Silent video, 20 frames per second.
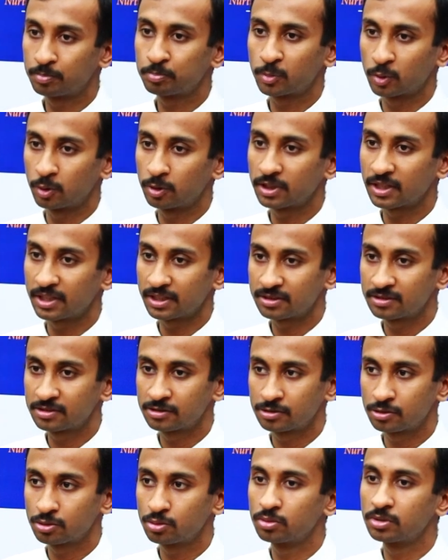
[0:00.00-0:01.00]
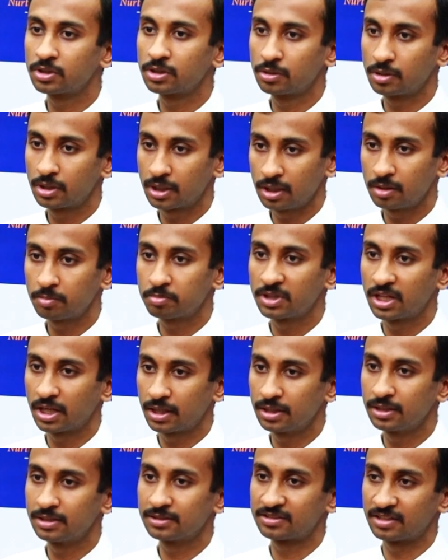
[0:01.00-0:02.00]
protest to keep the
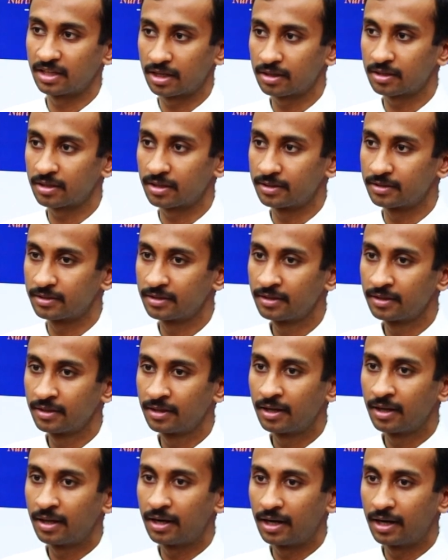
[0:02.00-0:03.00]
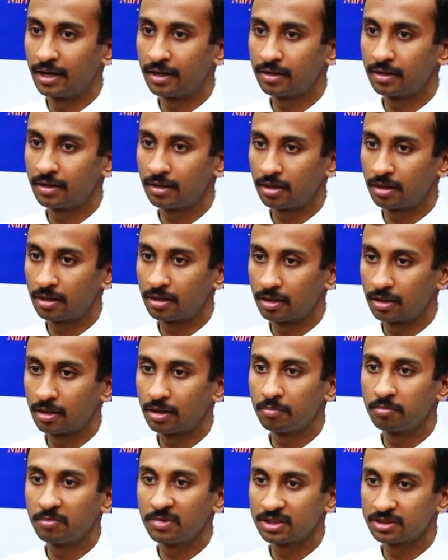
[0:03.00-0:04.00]
hills sacred and
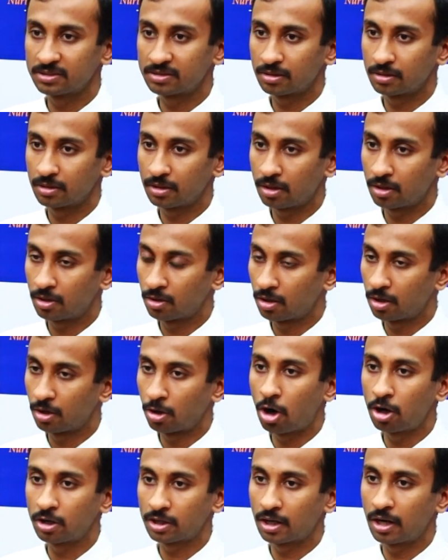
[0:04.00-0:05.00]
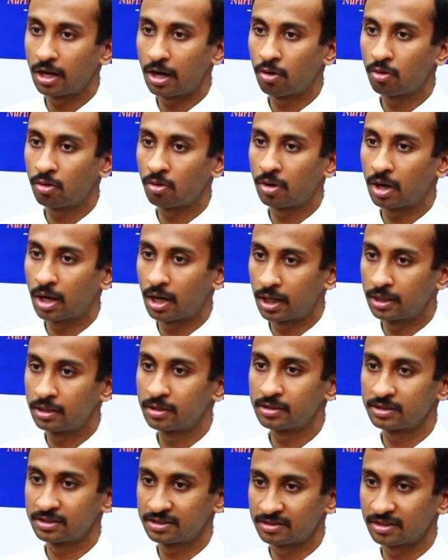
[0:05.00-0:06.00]
means not allow
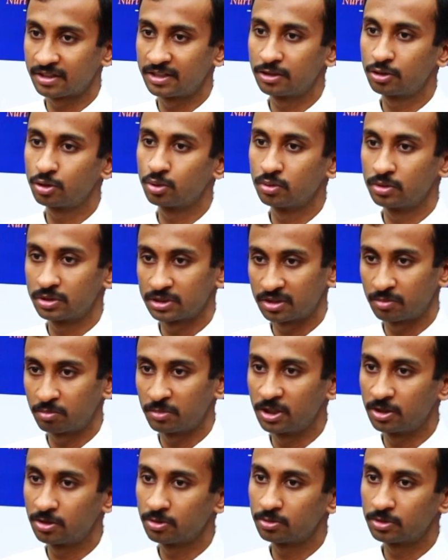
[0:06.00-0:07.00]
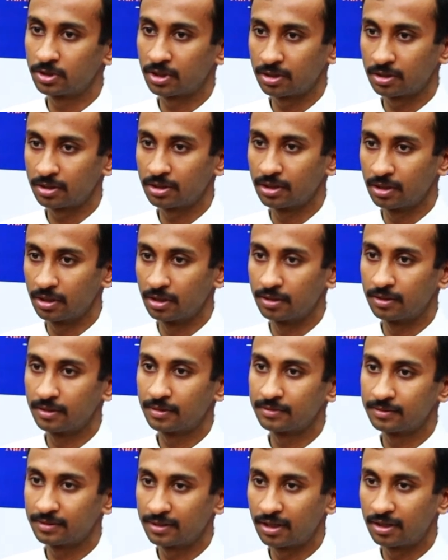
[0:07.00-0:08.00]
unrestrained tourism into the hill.
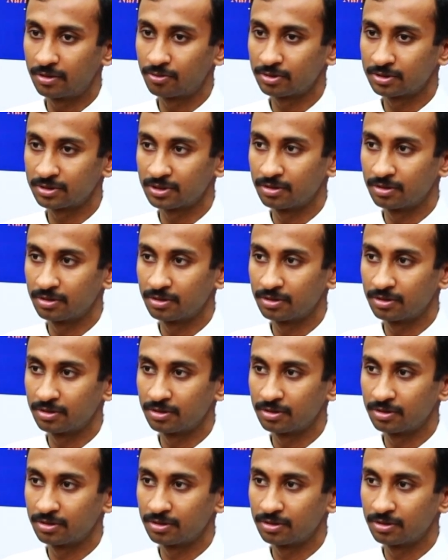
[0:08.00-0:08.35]
That was